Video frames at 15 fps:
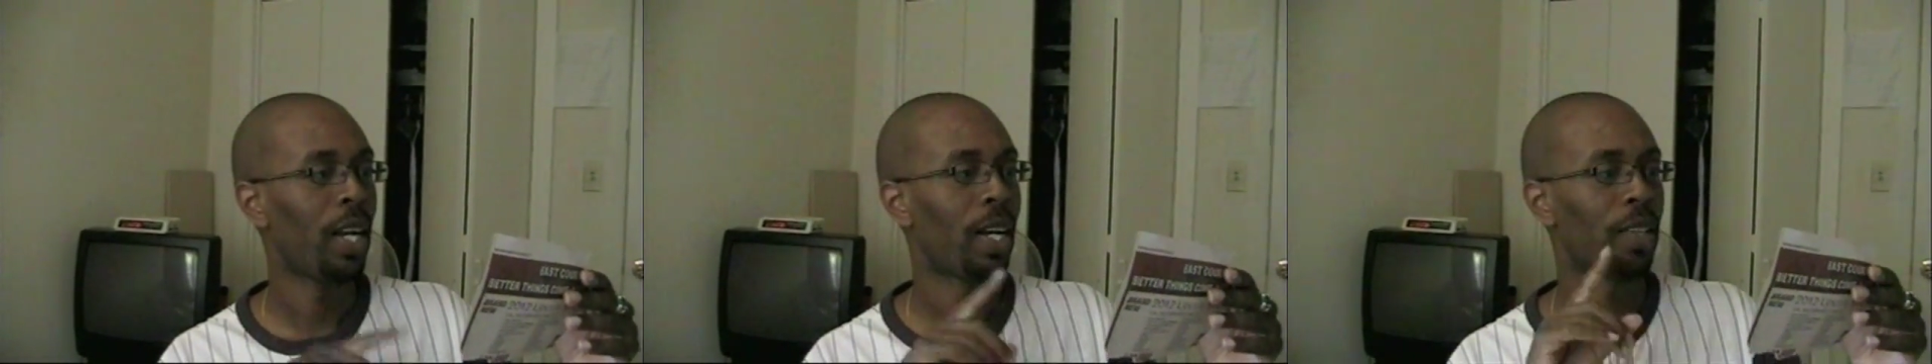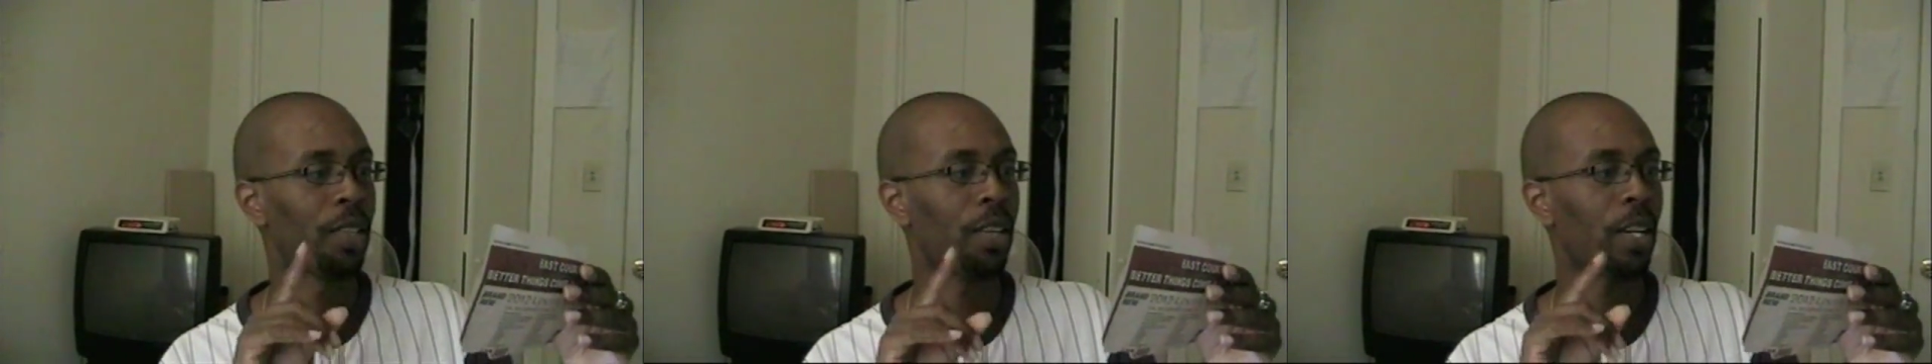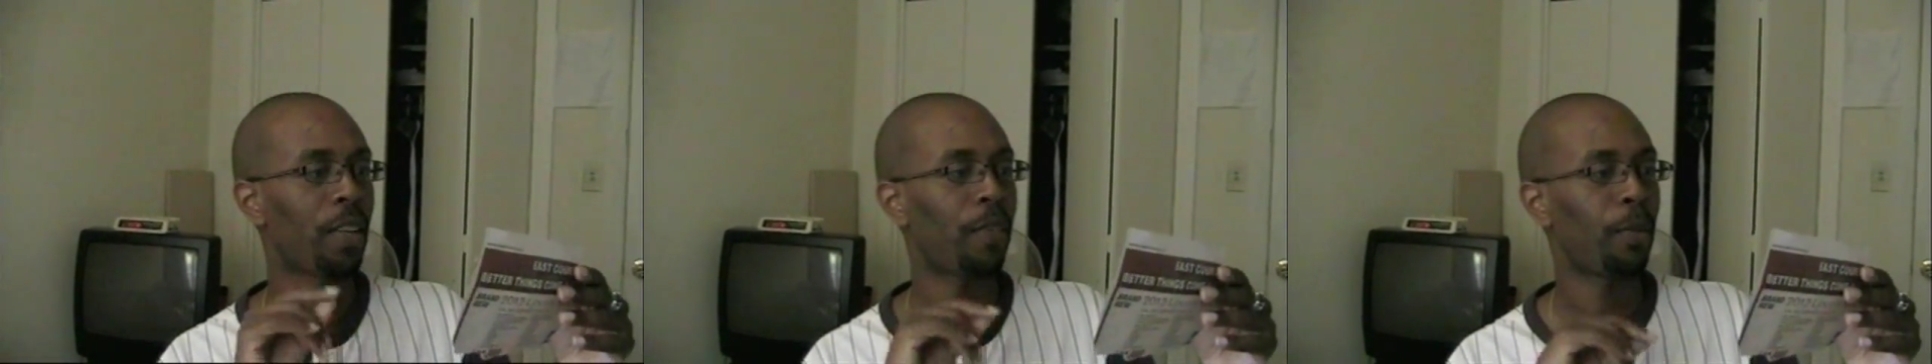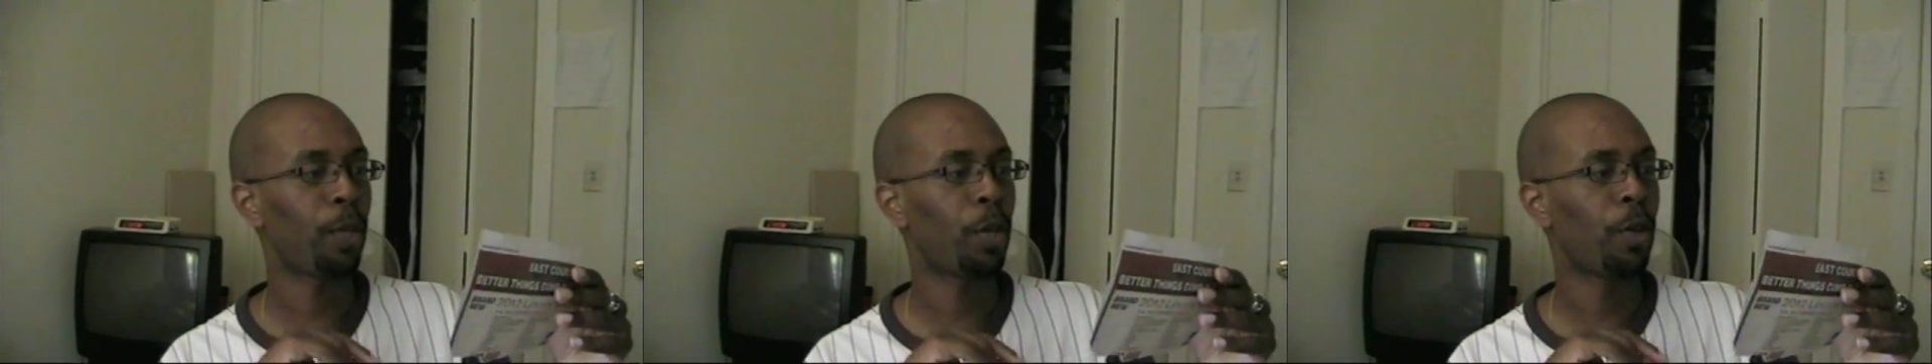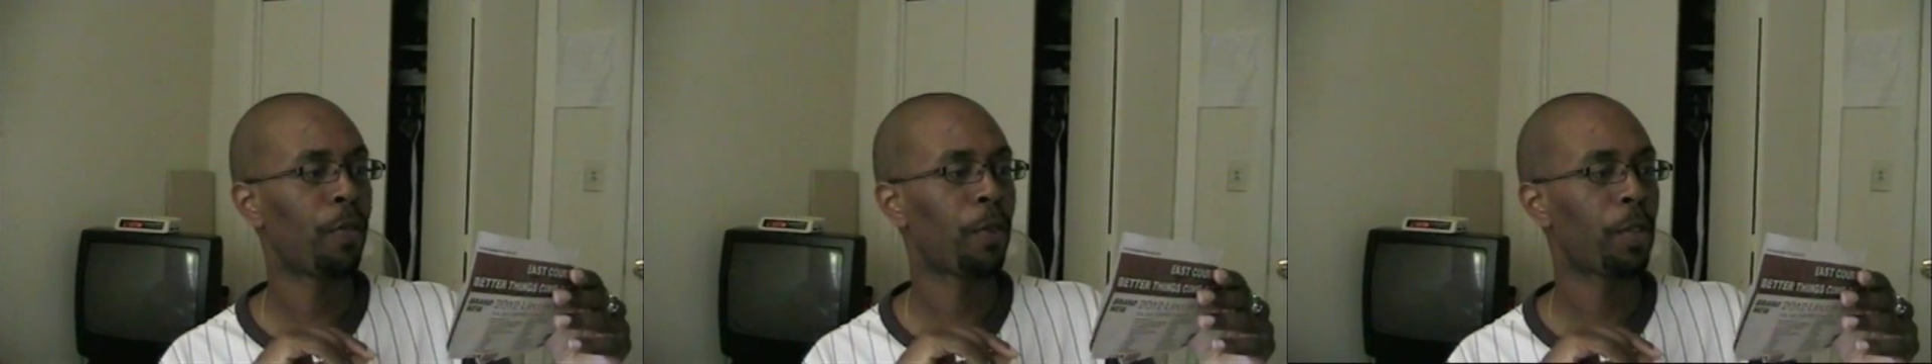A study from
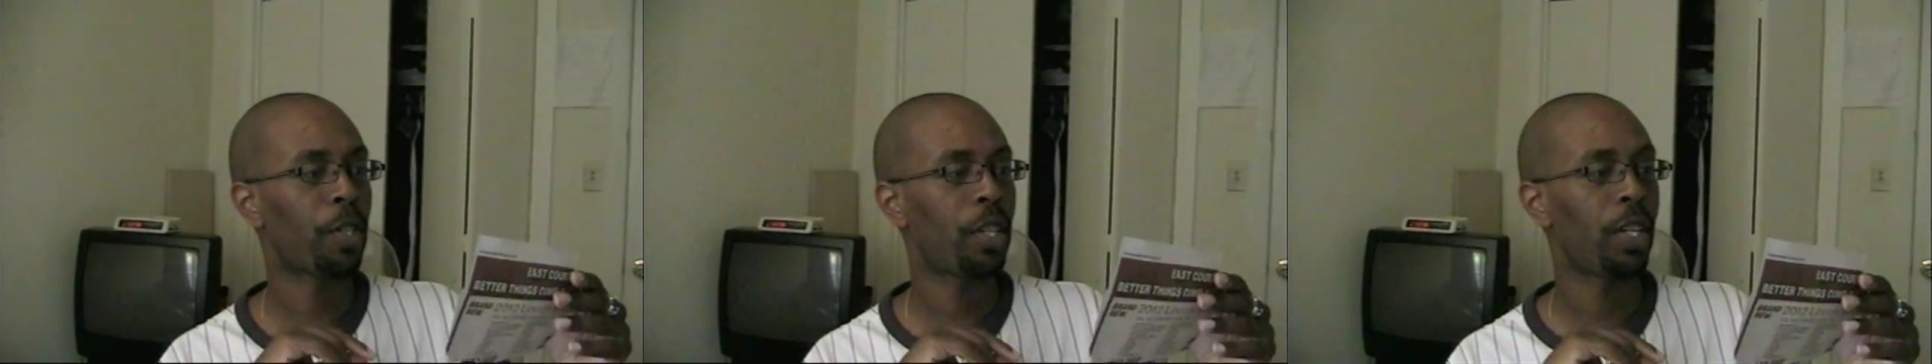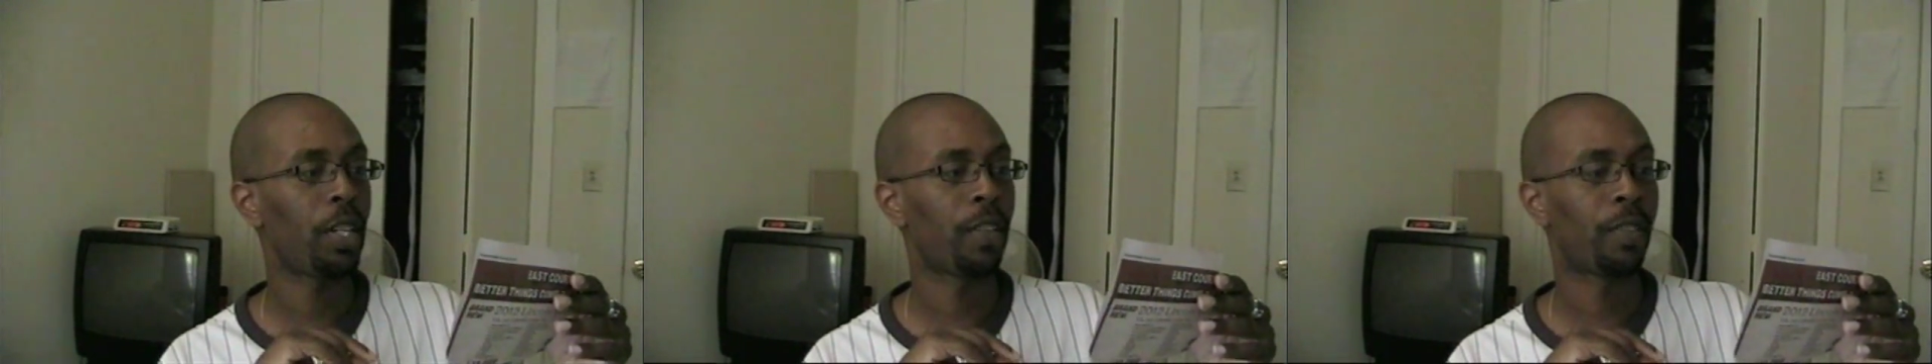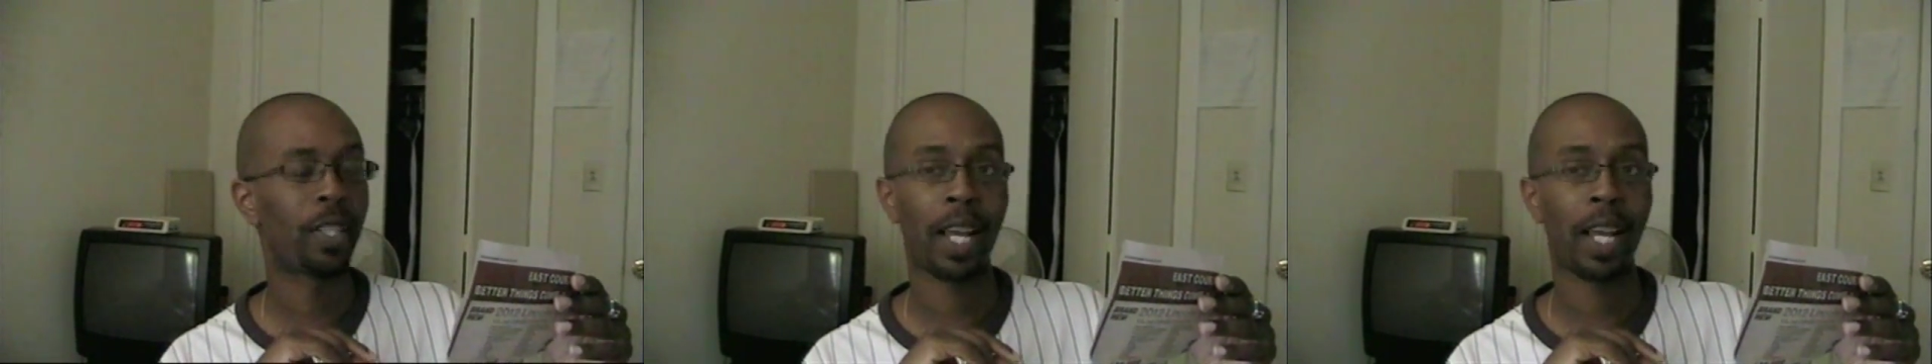the University of